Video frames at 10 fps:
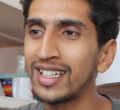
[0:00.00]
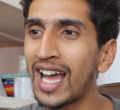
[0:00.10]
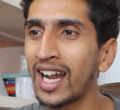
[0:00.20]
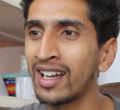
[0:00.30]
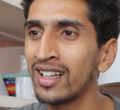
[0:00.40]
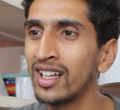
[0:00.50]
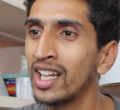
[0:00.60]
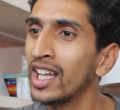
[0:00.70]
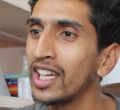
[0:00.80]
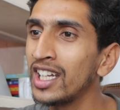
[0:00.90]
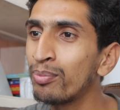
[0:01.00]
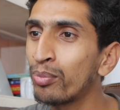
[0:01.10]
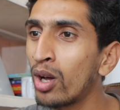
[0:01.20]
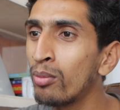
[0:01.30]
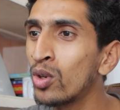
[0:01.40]
in that
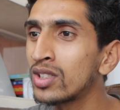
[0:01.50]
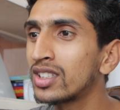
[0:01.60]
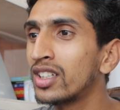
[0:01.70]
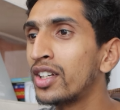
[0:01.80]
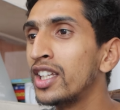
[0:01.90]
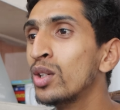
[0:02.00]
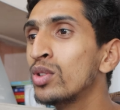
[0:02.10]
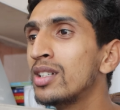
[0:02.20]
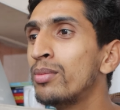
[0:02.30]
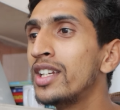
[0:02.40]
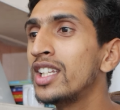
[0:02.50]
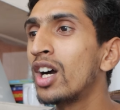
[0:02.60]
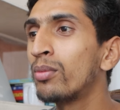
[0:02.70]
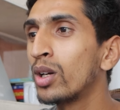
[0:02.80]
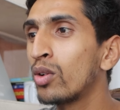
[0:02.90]
it promotes the
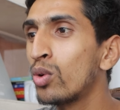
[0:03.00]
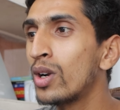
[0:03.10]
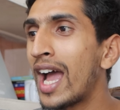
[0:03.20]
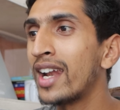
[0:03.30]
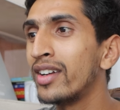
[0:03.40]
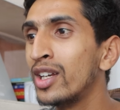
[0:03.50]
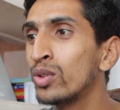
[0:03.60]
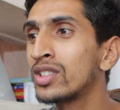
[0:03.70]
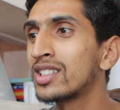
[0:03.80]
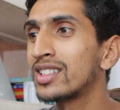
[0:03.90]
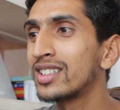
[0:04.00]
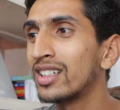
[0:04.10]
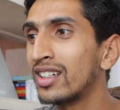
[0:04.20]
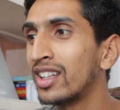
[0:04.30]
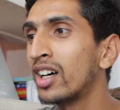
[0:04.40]
reusability of the code and reduce
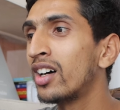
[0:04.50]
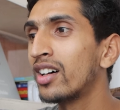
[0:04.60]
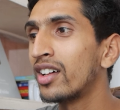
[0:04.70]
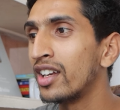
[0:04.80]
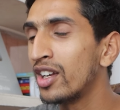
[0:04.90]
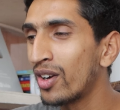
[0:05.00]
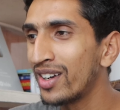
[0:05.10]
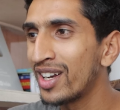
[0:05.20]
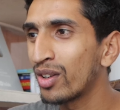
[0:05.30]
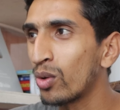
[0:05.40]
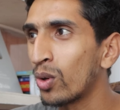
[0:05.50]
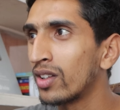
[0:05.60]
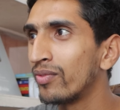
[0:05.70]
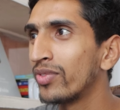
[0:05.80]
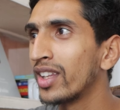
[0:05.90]
the redundant
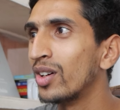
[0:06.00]
code.